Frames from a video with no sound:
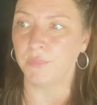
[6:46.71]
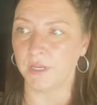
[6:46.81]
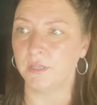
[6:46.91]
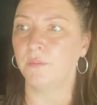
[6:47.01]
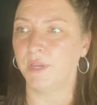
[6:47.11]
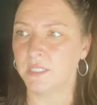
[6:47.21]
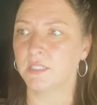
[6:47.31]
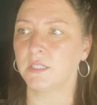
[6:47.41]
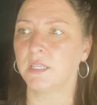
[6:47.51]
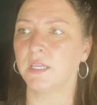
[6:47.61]
but
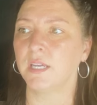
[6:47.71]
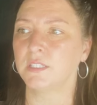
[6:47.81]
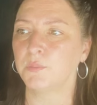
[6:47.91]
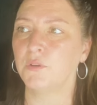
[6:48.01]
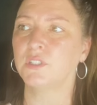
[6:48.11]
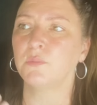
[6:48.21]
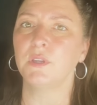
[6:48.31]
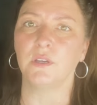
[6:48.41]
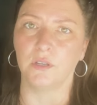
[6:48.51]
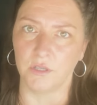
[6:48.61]
basically it's supposed to be
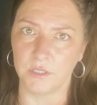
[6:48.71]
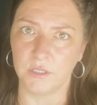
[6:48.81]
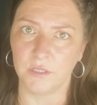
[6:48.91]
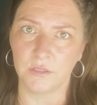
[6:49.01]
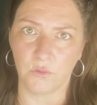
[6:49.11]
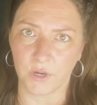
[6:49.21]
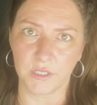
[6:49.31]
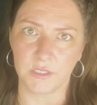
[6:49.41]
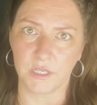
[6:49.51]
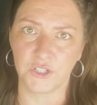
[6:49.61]
a good
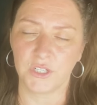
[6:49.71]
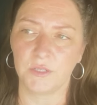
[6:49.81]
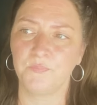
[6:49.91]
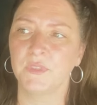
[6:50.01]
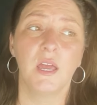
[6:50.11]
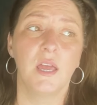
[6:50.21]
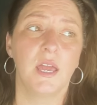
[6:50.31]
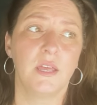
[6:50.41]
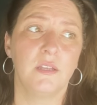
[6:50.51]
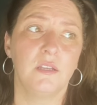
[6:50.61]
organization
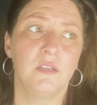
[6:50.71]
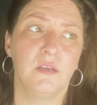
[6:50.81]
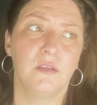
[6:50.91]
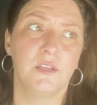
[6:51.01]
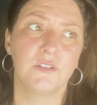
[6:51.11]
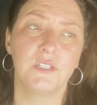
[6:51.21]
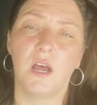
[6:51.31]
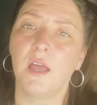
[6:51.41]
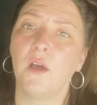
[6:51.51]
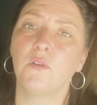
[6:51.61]
and there's
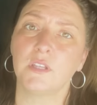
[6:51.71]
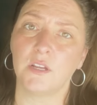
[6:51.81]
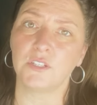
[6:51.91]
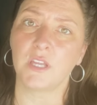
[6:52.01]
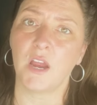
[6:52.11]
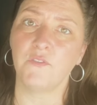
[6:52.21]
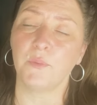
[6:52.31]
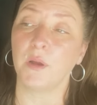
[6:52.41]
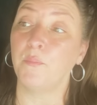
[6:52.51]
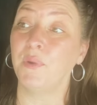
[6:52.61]
not Elks Lodges
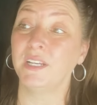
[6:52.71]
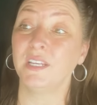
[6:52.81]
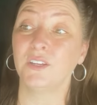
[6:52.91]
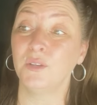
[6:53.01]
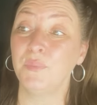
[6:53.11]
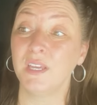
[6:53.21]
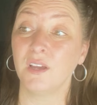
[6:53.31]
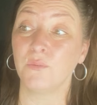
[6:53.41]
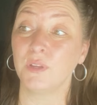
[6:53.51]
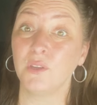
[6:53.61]
everywhere, but it could be
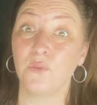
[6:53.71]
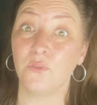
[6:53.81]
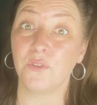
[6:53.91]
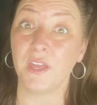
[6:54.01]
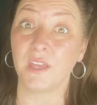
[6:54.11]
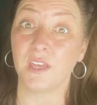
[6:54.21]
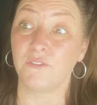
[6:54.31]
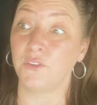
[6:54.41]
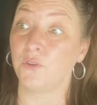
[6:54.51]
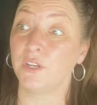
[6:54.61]
a really cool thing
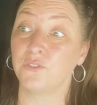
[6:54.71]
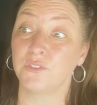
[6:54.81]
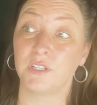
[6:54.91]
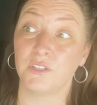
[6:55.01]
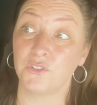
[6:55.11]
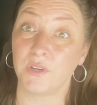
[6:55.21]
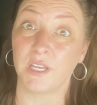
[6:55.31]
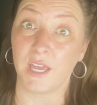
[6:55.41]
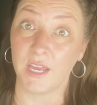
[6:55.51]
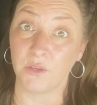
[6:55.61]
if you're interested in
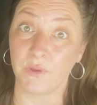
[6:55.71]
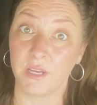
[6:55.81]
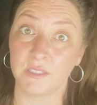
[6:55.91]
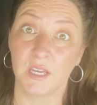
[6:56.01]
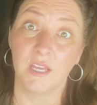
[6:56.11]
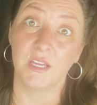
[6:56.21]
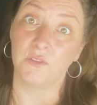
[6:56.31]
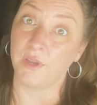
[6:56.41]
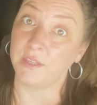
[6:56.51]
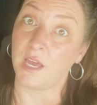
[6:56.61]
joining anyways,
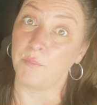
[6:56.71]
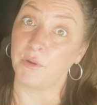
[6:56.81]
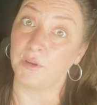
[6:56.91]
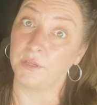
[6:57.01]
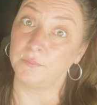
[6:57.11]
you get that perk.